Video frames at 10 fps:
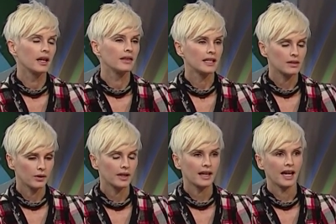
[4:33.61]
and that's
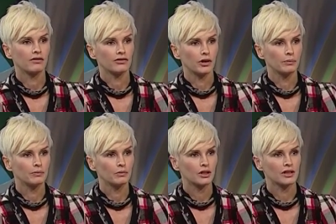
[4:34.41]
where that came from
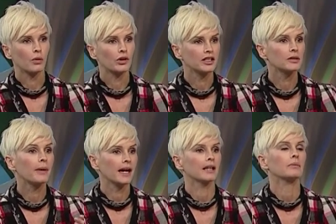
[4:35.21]
because I wanted to
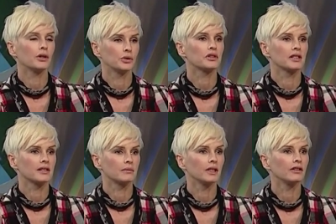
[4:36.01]
market my
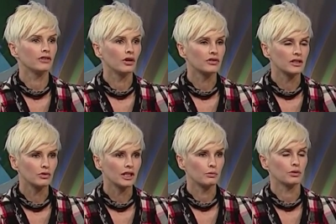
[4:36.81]
horses and be involved in
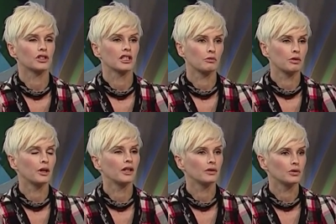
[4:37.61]
really pushing and
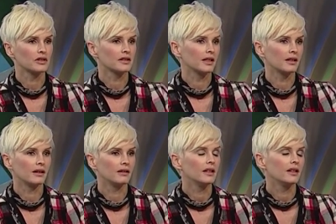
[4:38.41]
promoting the horses
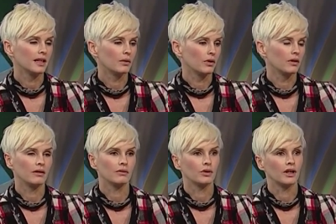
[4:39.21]
that that were
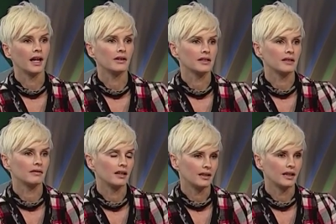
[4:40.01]
were ours at,
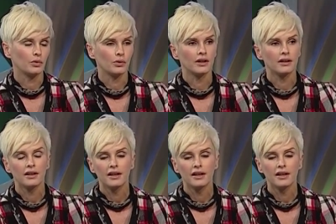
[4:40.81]
at that point.